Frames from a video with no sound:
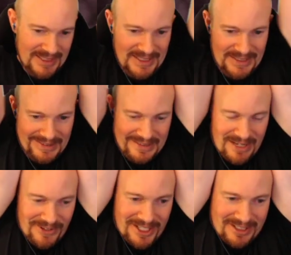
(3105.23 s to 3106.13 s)

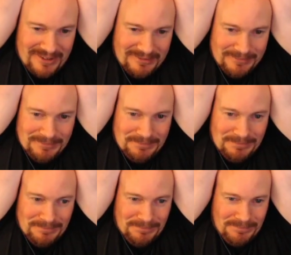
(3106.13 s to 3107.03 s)
Love it.
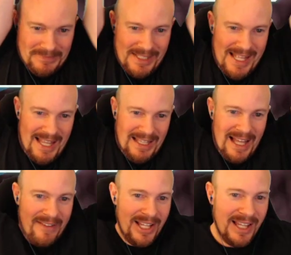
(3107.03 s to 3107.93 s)

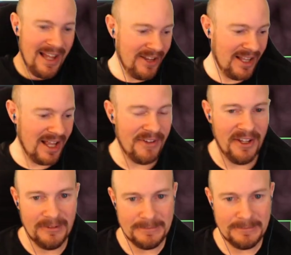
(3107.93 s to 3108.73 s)
Love it, love it, love it.